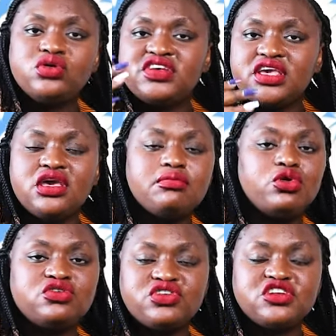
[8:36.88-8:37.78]
taking
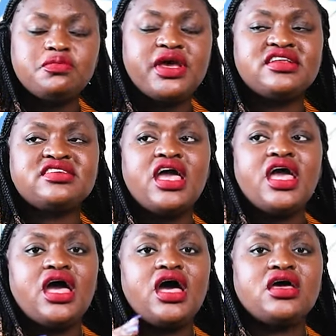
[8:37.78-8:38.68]
more treatment,
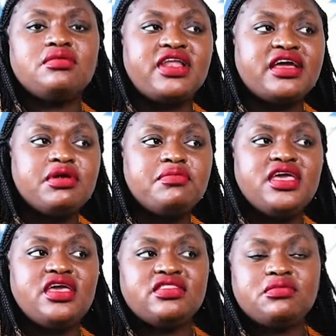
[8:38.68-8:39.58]
like
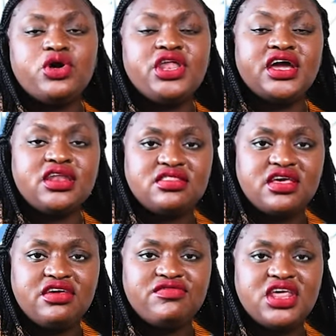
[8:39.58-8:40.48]
maybe in the morning and in
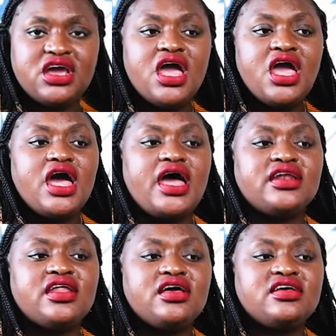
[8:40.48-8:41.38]
the evening.
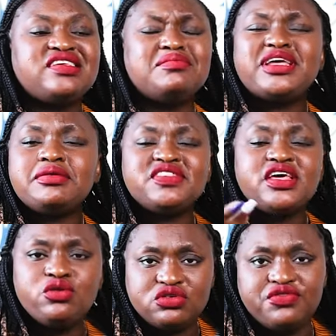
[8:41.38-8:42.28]
And sometimes
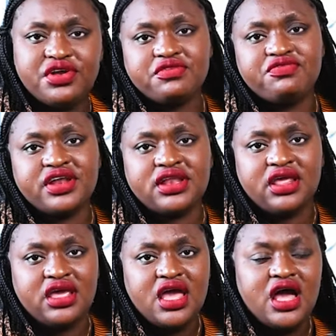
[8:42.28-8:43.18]
they're not very
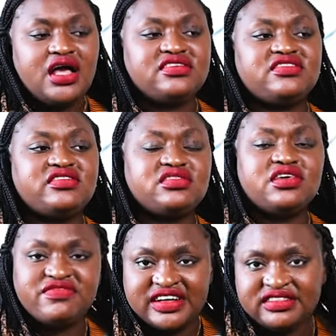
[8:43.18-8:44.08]
friendly as
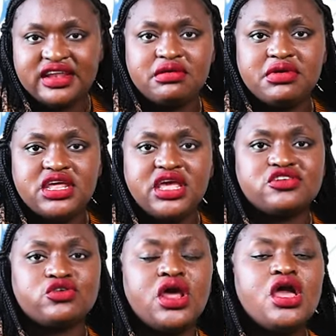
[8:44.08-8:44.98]
the first line
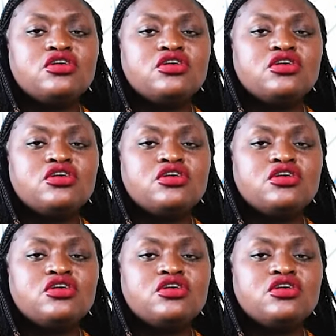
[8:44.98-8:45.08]
medication.